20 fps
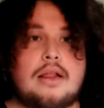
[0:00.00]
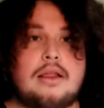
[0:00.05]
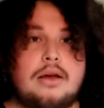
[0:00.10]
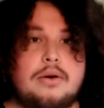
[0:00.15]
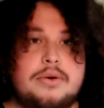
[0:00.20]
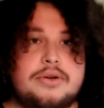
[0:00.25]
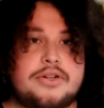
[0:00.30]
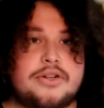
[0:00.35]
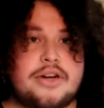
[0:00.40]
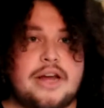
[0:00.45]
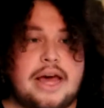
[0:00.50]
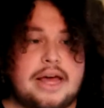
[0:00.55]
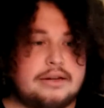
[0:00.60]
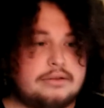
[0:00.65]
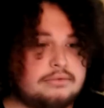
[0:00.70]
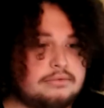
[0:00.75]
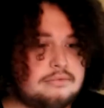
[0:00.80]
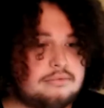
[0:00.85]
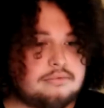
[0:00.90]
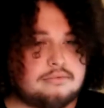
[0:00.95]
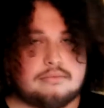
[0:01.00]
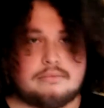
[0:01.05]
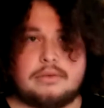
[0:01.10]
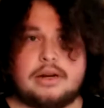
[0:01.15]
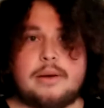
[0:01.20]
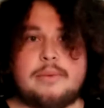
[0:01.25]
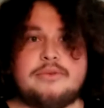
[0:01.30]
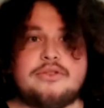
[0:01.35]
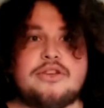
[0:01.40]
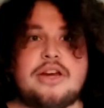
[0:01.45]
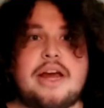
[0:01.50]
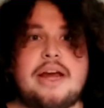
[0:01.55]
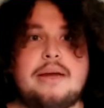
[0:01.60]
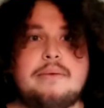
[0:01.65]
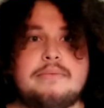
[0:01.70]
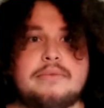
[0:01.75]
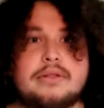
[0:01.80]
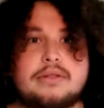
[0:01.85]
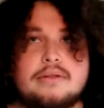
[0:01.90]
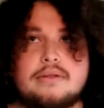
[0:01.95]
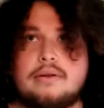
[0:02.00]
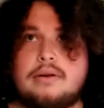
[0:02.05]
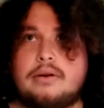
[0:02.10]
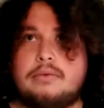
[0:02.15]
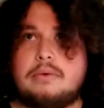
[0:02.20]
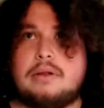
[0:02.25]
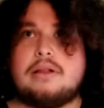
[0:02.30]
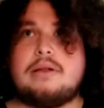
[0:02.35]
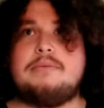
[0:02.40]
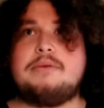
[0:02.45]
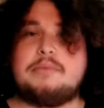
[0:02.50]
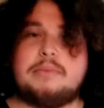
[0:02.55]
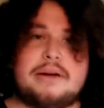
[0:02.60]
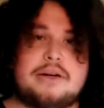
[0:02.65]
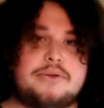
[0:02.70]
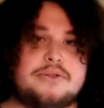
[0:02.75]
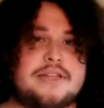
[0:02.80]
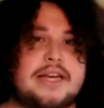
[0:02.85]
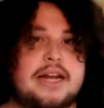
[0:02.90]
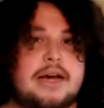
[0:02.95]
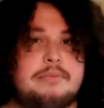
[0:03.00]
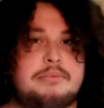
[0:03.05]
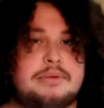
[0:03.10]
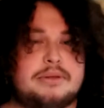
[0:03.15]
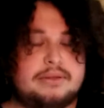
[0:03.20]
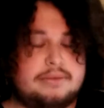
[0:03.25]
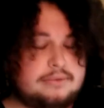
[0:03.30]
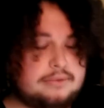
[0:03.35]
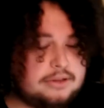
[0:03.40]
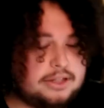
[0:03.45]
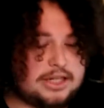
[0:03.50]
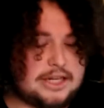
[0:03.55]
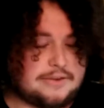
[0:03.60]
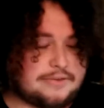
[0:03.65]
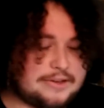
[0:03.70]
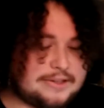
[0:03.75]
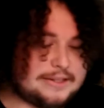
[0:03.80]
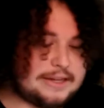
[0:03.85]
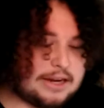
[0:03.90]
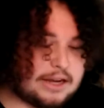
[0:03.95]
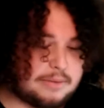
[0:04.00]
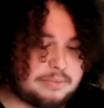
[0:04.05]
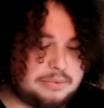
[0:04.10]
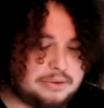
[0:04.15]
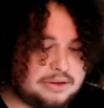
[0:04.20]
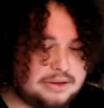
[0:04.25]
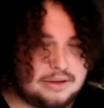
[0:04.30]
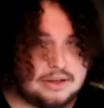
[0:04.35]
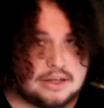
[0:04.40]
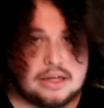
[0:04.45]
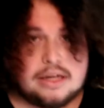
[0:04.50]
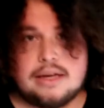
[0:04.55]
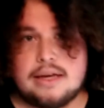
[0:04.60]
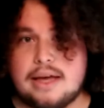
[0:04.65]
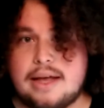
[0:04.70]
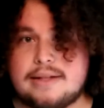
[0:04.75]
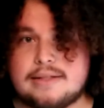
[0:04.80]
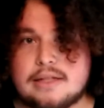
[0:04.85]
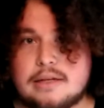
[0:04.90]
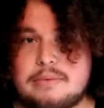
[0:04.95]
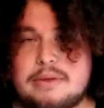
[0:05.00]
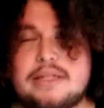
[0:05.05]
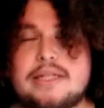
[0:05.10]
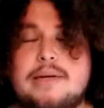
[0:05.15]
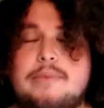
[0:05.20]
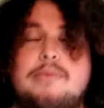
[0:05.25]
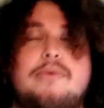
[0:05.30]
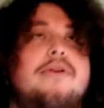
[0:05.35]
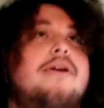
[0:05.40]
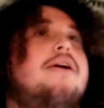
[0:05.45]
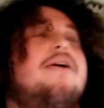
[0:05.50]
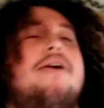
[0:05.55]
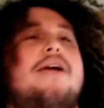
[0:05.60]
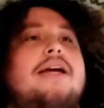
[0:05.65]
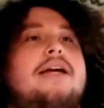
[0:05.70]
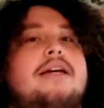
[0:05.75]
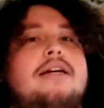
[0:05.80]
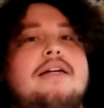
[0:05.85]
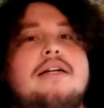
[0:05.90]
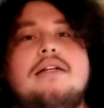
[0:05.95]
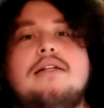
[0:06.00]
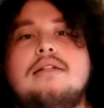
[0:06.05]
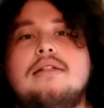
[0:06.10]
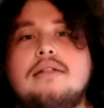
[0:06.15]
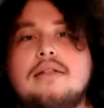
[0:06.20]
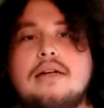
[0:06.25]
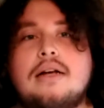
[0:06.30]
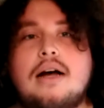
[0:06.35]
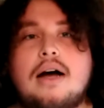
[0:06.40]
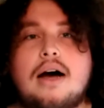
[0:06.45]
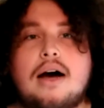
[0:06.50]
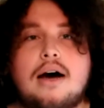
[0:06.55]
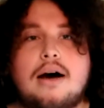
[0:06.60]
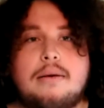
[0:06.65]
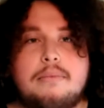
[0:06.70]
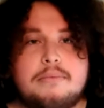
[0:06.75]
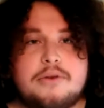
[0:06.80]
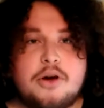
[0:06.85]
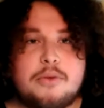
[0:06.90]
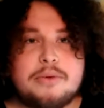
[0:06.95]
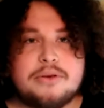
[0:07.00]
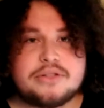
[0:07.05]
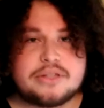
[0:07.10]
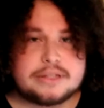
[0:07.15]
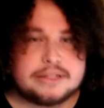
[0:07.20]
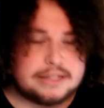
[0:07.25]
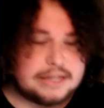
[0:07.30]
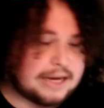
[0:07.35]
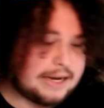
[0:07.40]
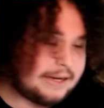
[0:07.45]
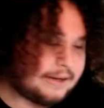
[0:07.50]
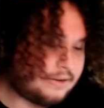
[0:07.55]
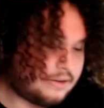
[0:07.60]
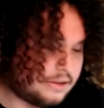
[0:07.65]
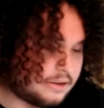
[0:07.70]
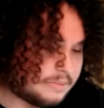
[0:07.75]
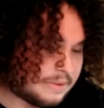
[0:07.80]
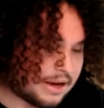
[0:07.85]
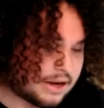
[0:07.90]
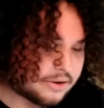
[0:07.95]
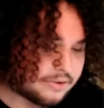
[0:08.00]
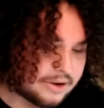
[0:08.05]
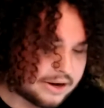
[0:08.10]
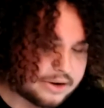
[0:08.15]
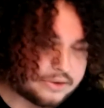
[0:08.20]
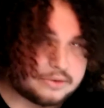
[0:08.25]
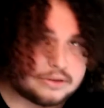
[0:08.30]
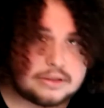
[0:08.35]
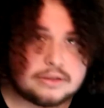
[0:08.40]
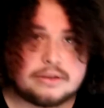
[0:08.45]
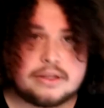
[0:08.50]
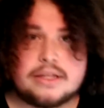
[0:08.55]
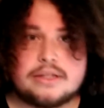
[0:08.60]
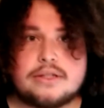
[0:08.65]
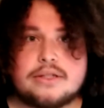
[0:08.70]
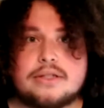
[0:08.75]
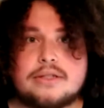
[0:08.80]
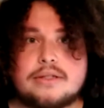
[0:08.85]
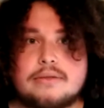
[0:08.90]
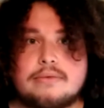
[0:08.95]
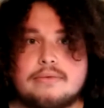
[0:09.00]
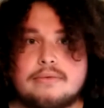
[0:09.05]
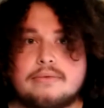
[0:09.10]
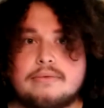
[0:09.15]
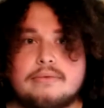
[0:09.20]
Hello Internet, my name is James. Welcome to my new setup, different setup. It's going to be temporary. No music today in the background. It's just